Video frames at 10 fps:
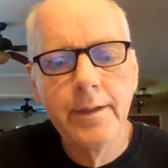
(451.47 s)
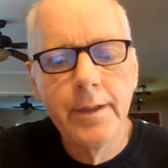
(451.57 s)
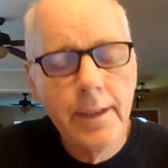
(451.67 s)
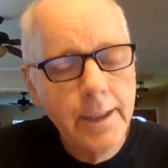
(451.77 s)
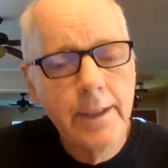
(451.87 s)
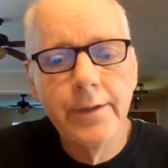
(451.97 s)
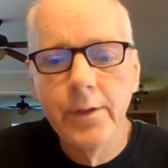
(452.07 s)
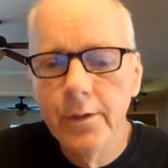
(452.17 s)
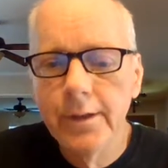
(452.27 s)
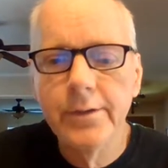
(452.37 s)
Dying on the
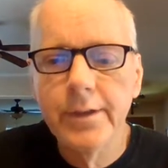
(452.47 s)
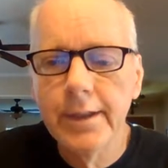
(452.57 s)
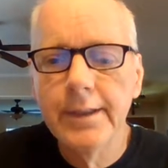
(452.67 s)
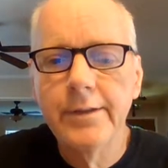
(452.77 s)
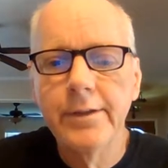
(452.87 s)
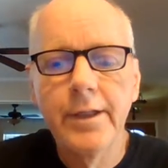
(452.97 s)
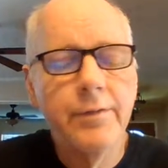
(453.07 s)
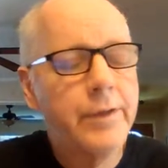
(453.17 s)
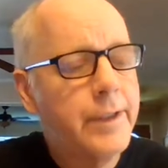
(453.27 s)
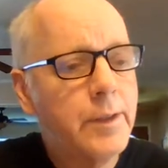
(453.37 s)
cross, guys, did you
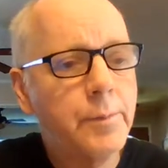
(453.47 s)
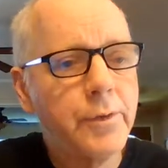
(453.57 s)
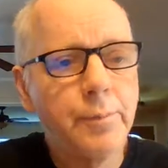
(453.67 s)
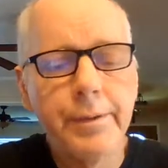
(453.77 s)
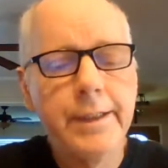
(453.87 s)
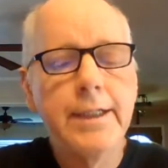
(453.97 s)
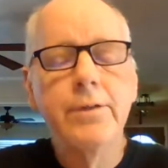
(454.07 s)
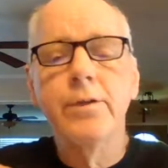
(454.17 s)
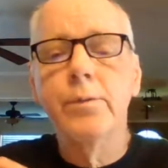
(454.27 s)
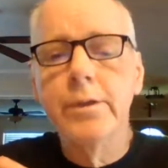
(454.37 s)
ever hear him spit
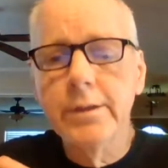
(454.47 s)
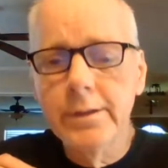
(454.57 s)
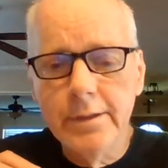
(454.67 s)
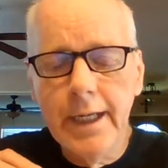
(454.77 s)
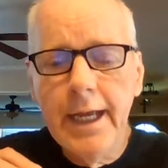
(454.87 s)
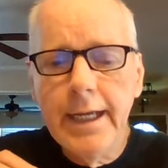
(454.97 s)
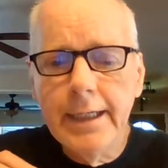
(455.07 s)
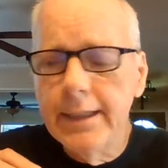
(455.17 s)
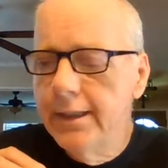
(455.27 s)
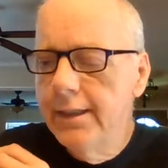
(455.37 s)
out the words,
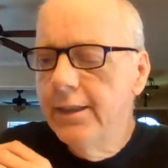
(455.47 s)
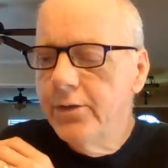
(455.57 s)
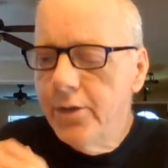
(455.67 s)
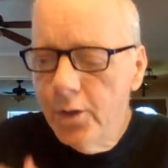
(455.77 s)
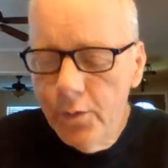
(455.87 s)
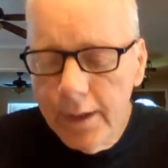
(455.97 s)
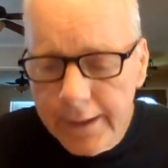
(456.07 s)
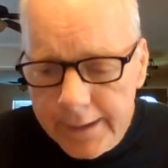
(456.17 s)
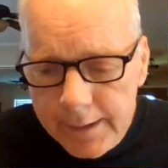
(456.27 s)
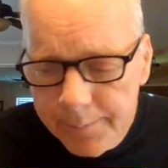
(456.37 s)
Hey, do you know who I
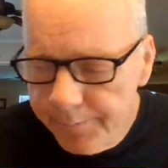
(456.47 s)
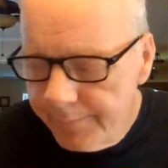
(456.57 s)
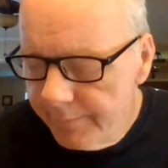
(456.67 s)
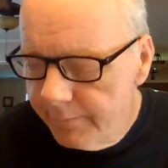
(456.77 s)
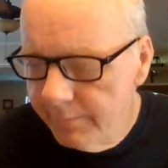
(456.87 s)
am?